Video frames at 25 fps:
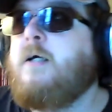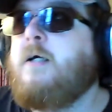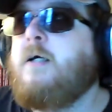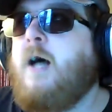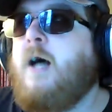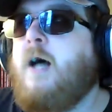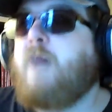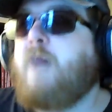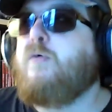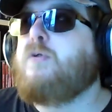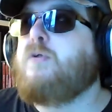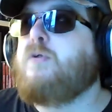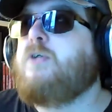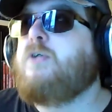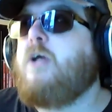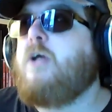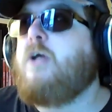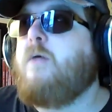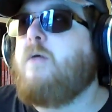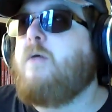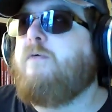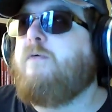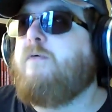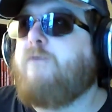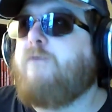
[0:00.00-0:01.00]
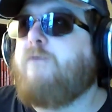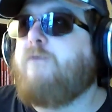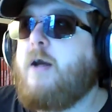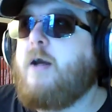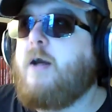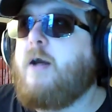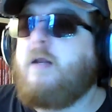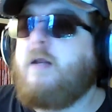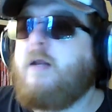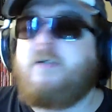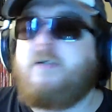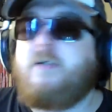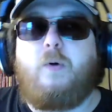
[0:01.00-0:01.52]
I thought Sony was fine.
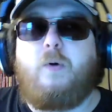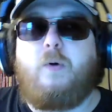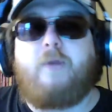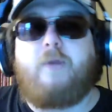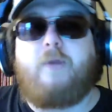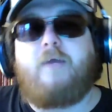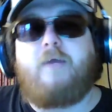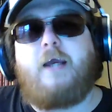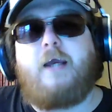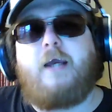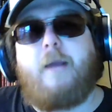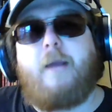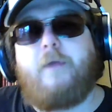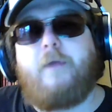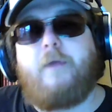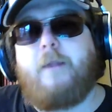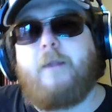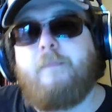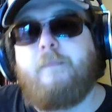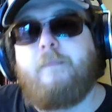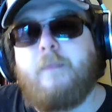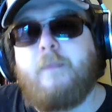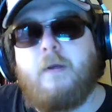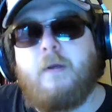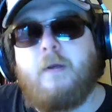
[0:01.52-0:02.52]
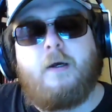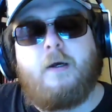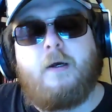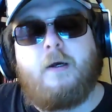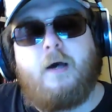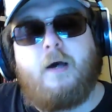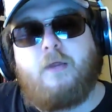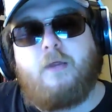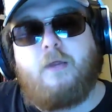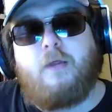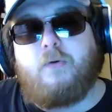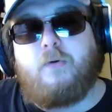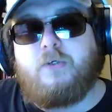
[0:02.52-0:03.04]
Let's do a quick recap then.
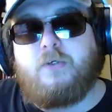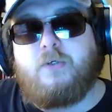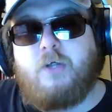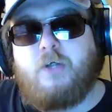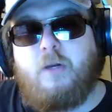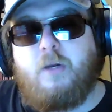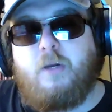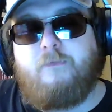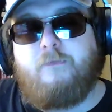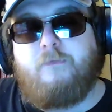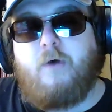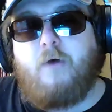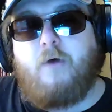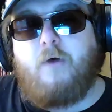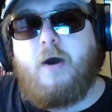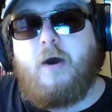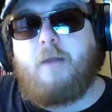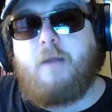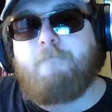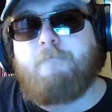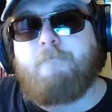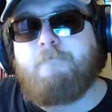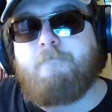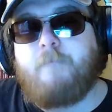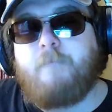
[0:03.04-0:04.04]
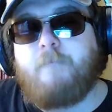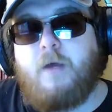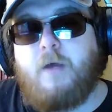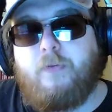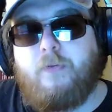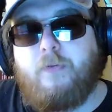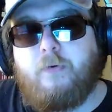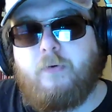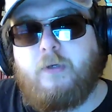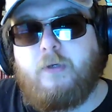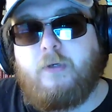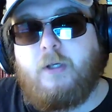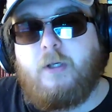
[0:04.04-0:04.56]
I thought Sony was fine. I
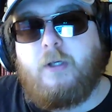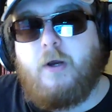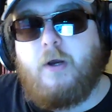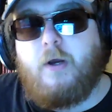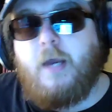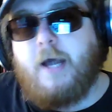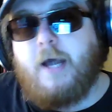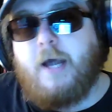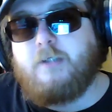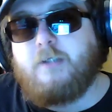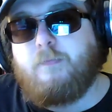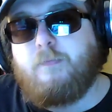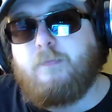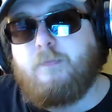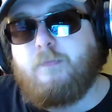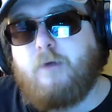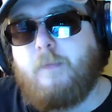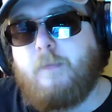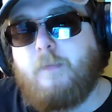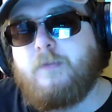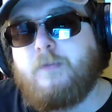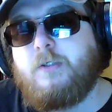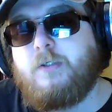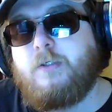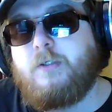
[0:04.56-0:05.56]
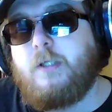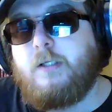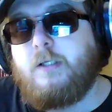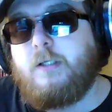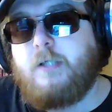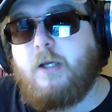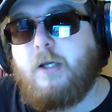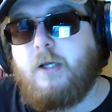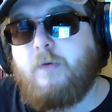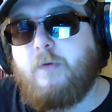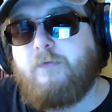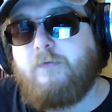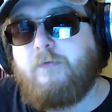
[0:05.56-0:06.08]
thought, it had some problems.
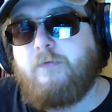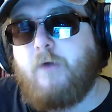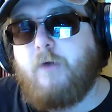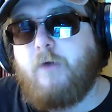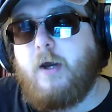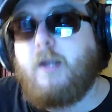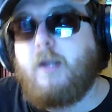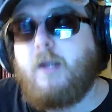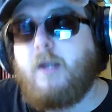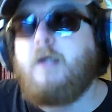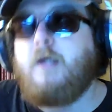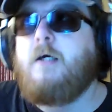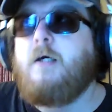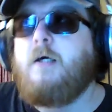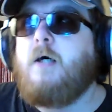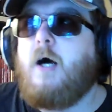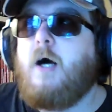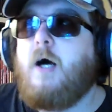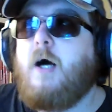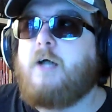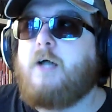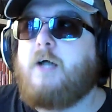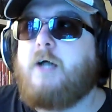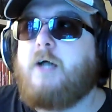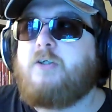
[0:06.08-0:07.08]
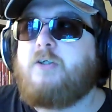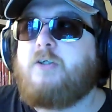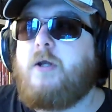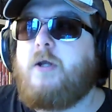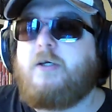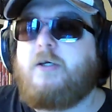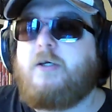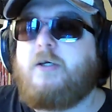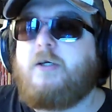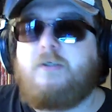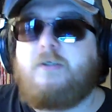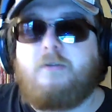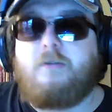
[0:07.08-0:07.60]
Nintendo was fine. Square
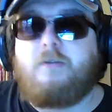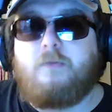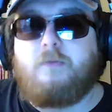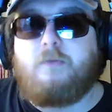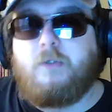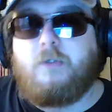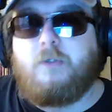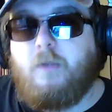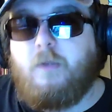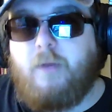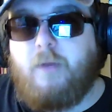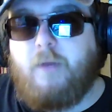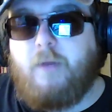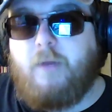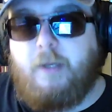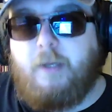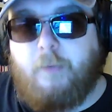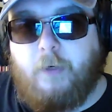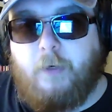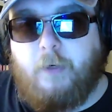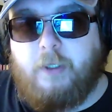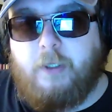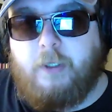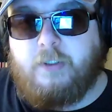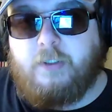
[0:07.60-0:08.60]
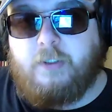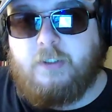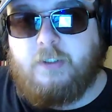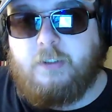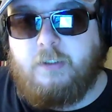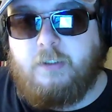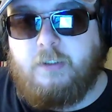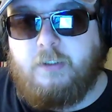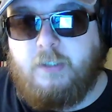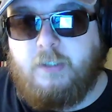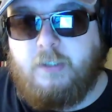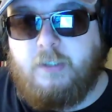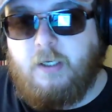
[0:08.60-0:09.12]
Enix was completely pointless.
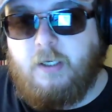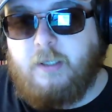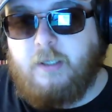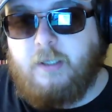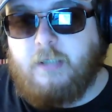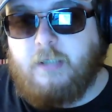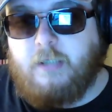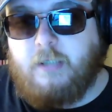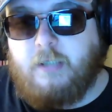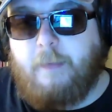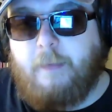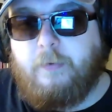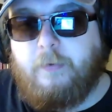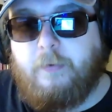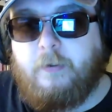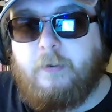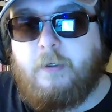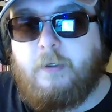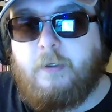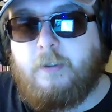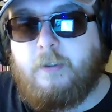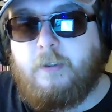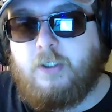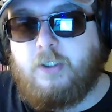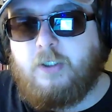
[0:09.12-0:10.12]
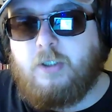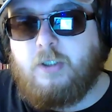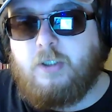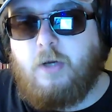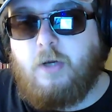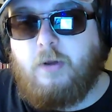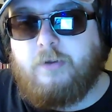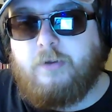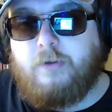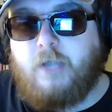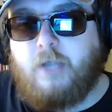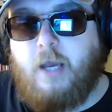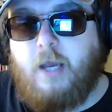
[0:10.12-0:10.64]
Didn't need to happen. Just show
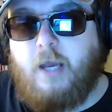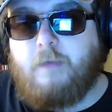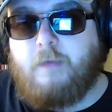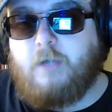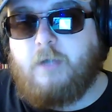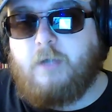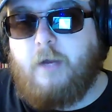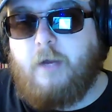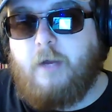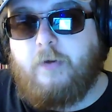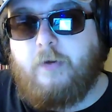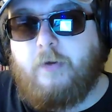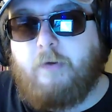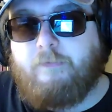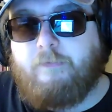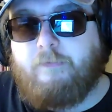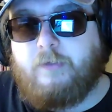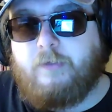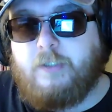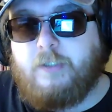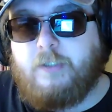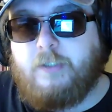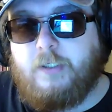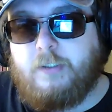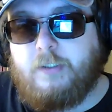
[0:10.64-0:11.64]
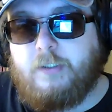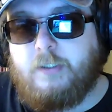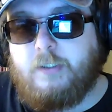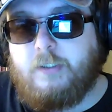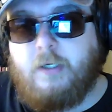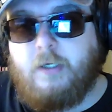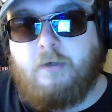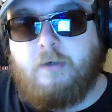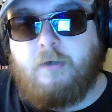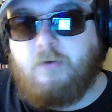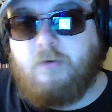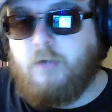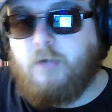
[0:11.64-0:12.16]
those games at other conferences.
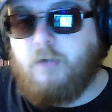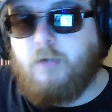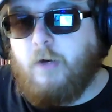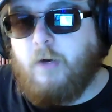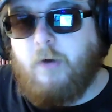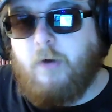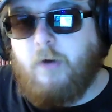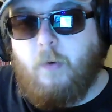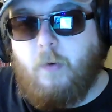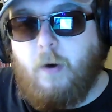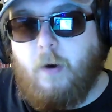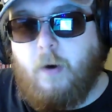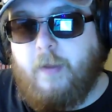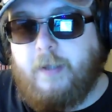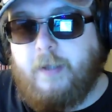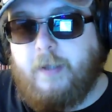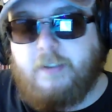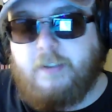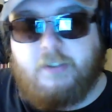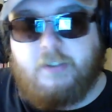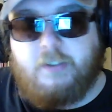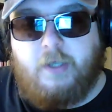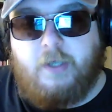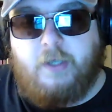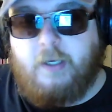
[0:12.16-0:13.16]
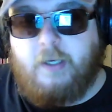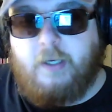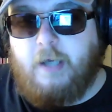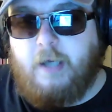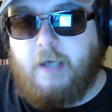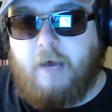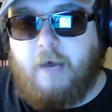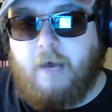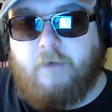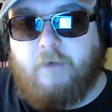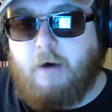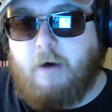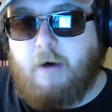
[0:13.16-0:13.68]
Don't know why they decided to
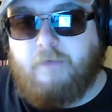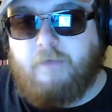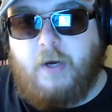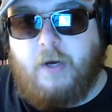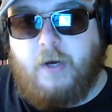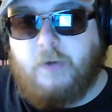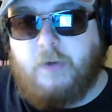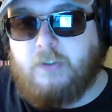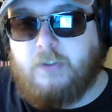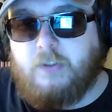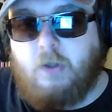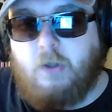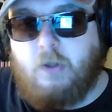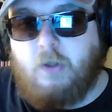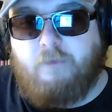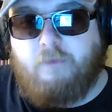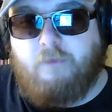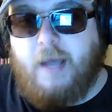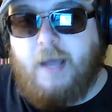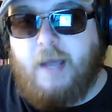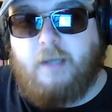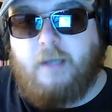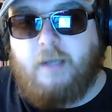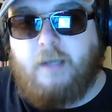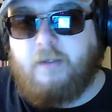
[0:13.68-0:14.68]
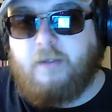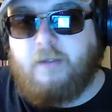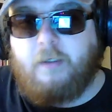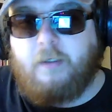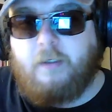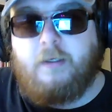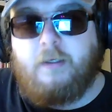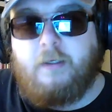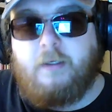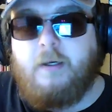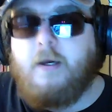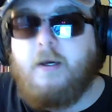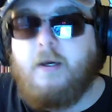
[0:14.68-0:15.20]
have a half an hour slot for anything.
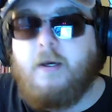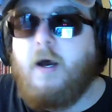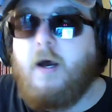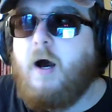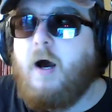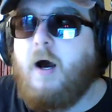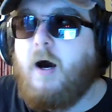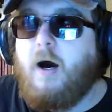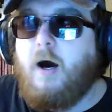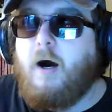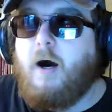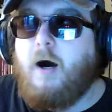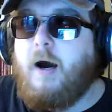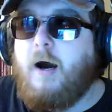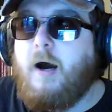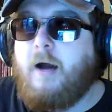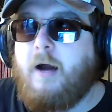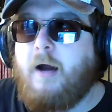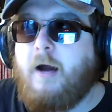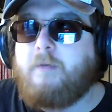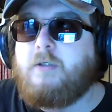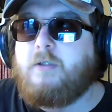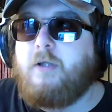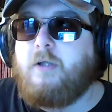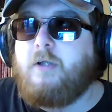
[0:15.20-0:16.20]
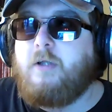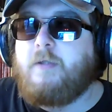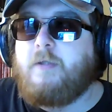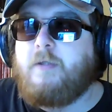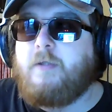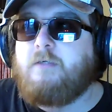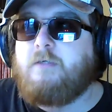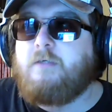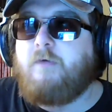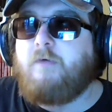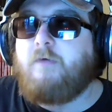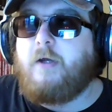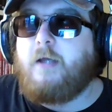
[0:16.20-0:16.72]
Absolutely
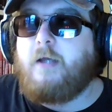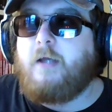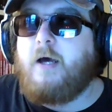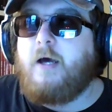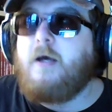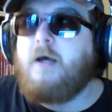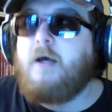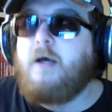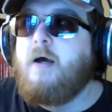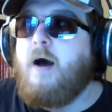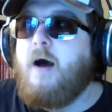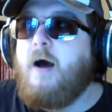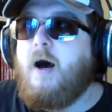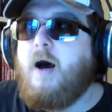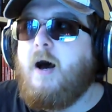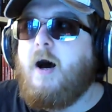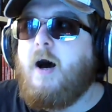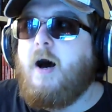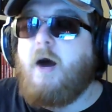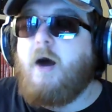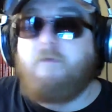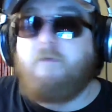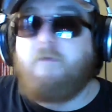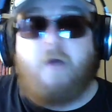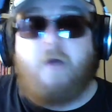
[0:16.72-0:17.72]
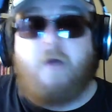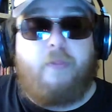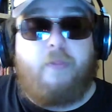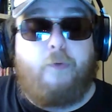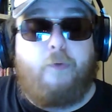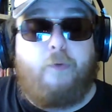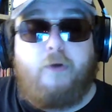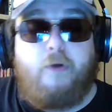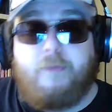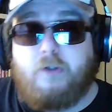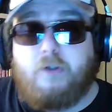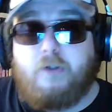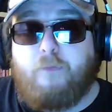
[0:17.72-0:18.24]
mystifying that. I thought
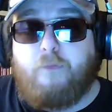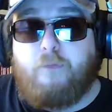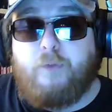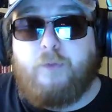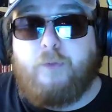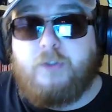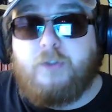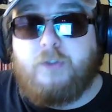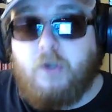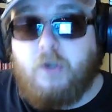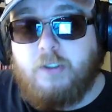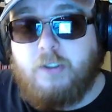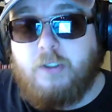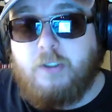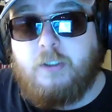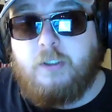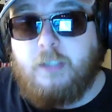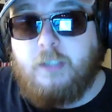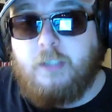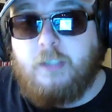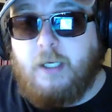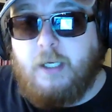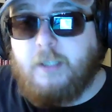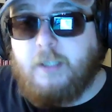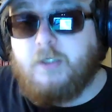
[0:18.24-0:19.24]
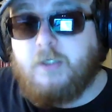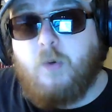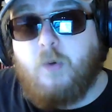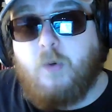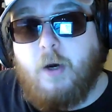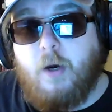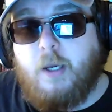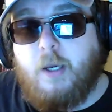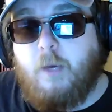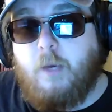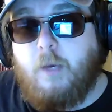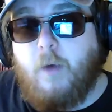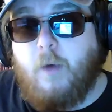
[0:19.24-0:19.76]
Ubisoft was good in its
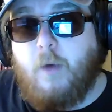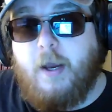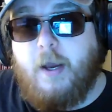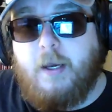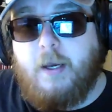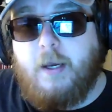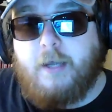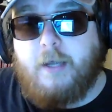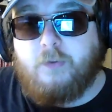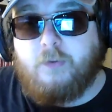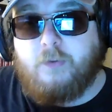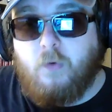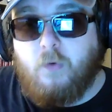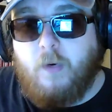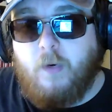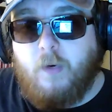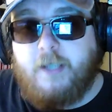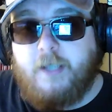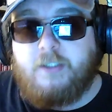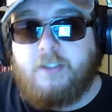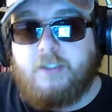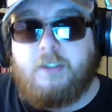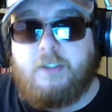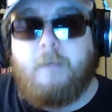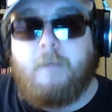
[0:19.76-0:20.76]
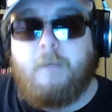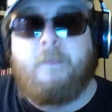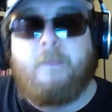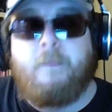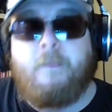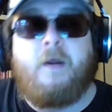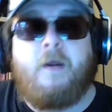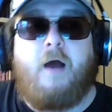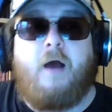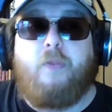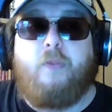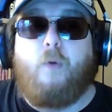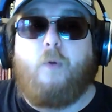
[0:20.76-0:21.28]
quirky way, as always.
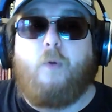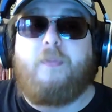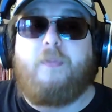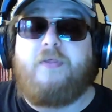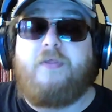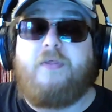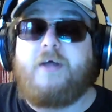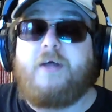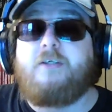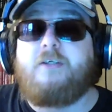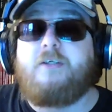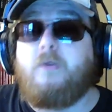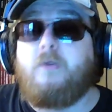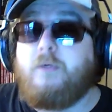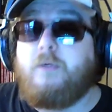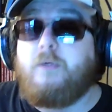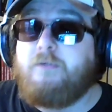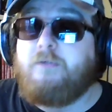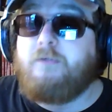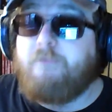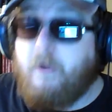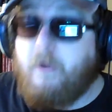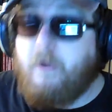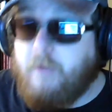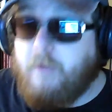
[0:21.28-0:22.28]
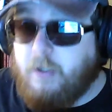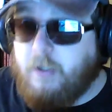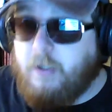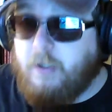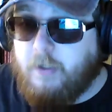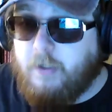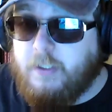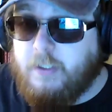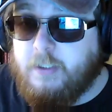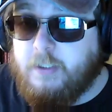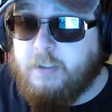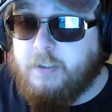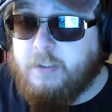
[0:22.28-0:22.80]
I thought Bethesda was very
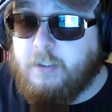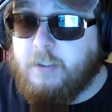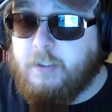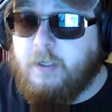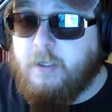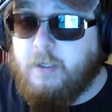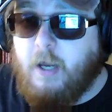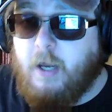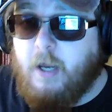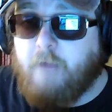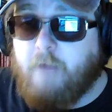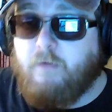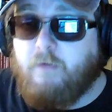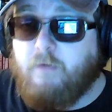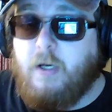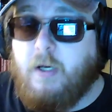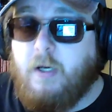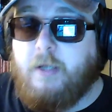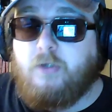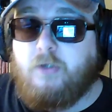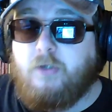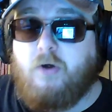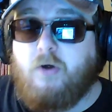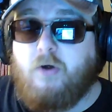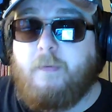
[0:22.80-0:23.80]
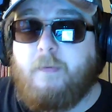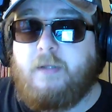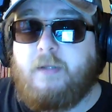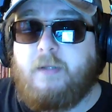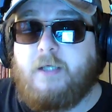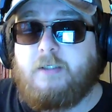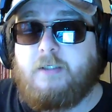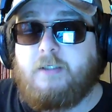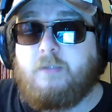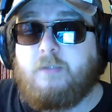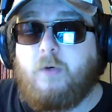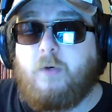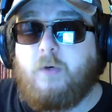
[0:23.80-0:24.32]
good and really enjoyed
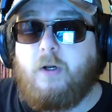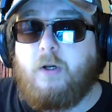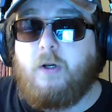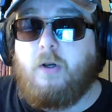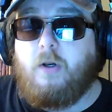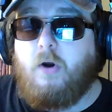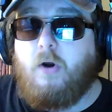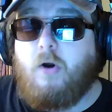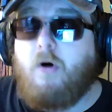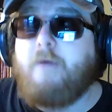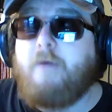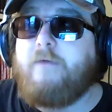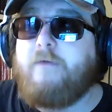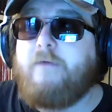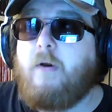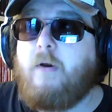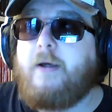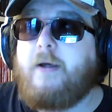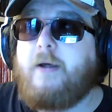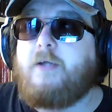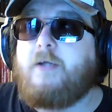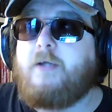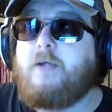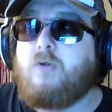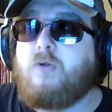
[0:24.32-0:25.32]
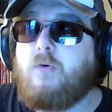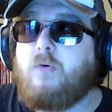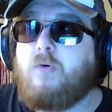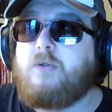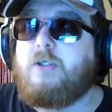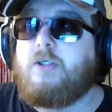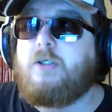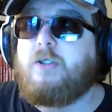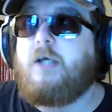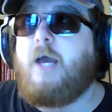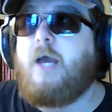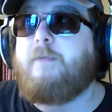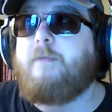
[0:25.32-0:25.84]
Bethesda's one a lot. It felt like it talked to
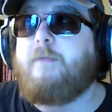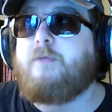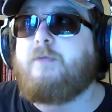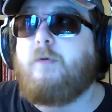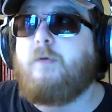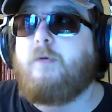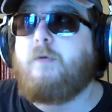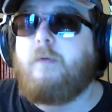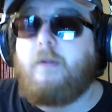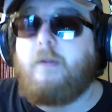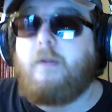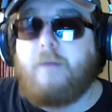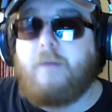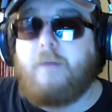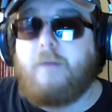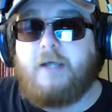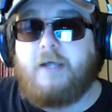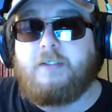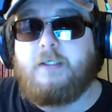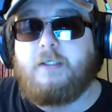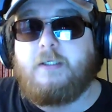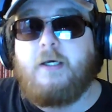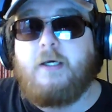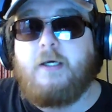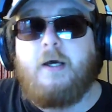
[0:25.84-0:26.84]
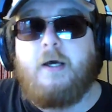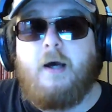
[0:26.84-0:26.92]
the gamers probably the best.